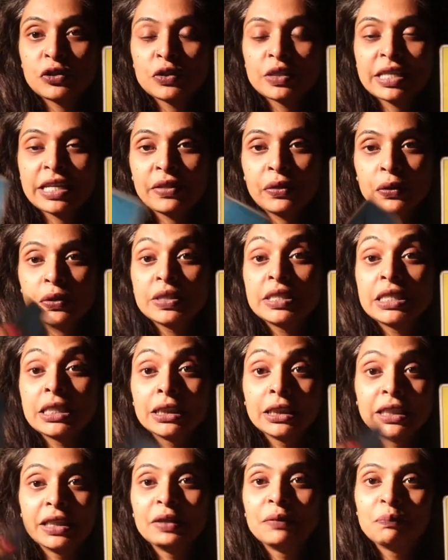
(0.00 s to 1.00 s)
it's like they're
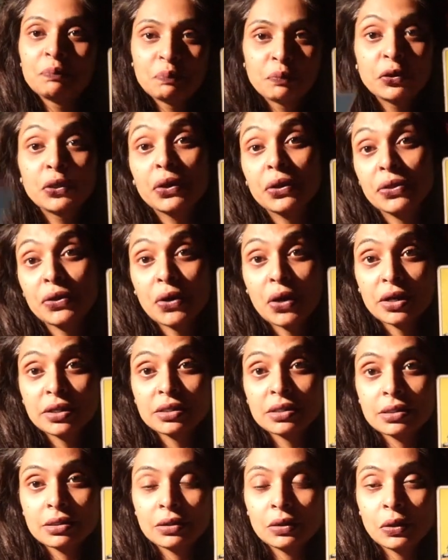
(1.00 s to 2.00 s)
stealing your thoughts.